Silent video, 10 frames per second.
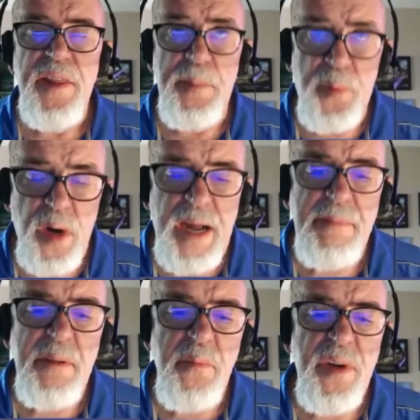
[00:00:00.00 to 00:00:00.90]
The
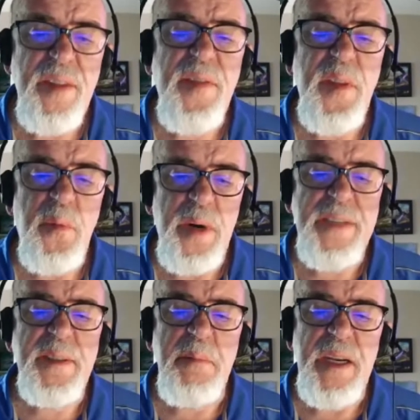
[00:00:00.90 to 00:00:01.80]
problem with the
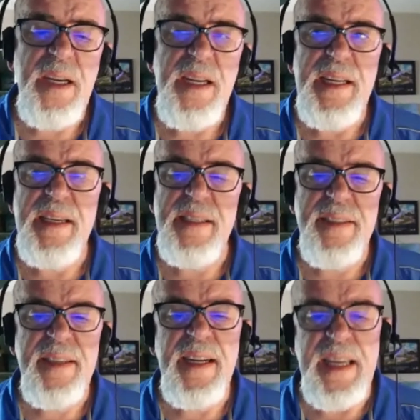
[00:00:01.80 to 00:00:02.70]
resume
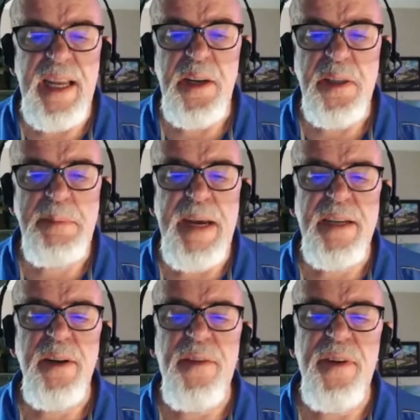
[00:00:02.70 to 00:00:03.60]
is, again, it goes back
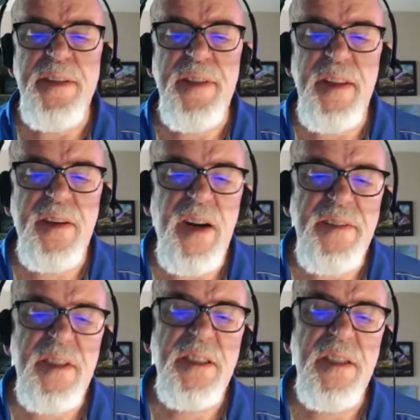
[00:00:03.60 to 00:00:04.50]
to our friends in the
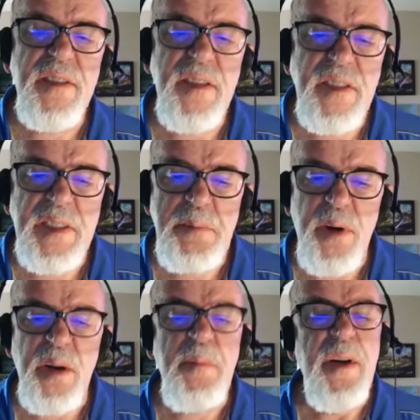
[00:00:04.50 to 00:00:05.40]
transition assistance
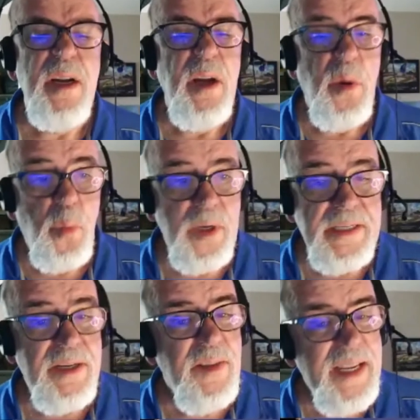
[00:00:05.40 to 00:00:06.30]
program.
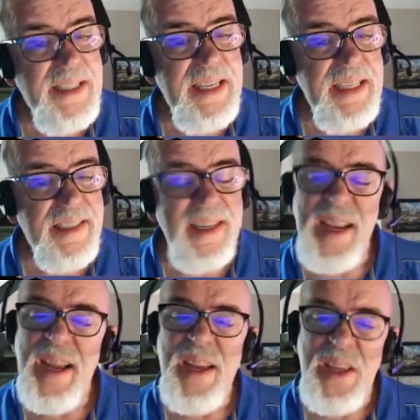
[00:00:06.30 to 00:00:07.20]
What do they teach?
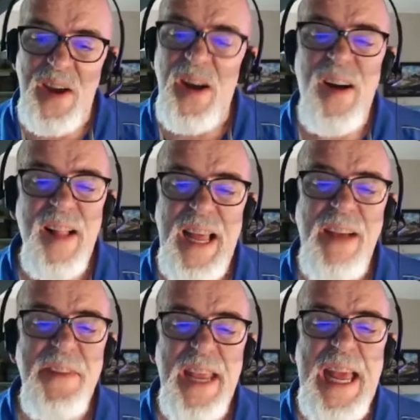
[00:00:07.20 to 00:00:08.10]
You all
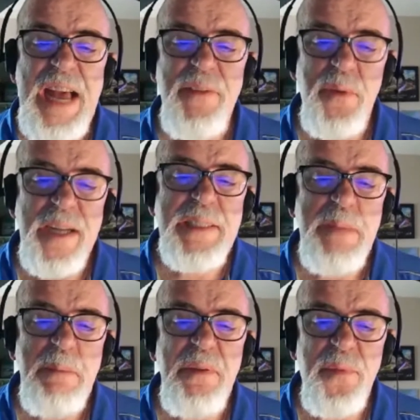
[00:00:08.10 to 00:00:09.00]
have to have a
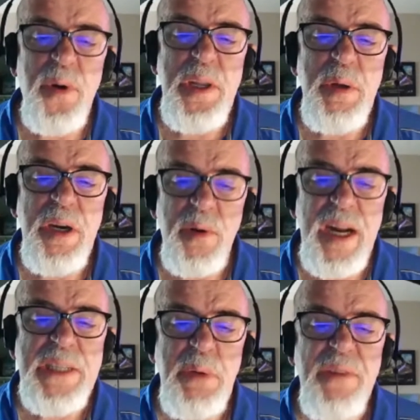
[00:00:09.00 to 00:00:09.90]
resume before you can
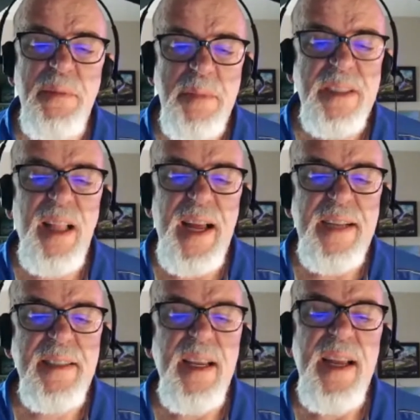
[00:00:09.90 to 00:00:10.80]
graduate from this
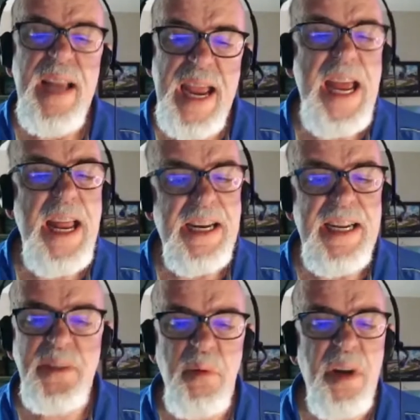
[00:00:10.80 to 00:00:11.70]
class. And
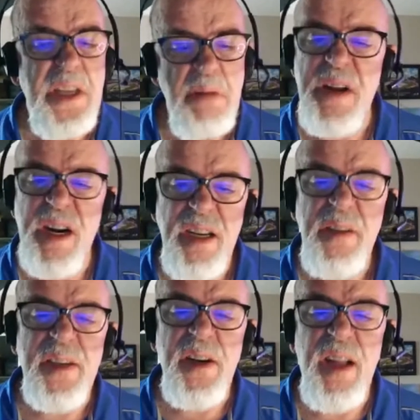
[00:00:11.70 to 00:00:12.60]
guess what? You better
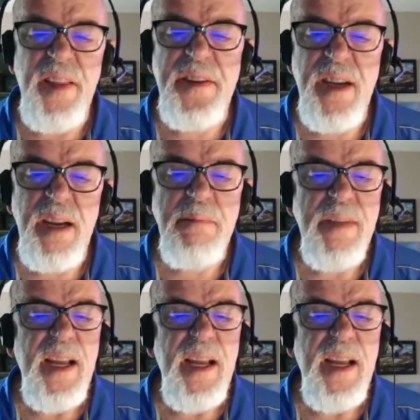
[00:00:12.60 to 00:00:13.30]
use it all the time.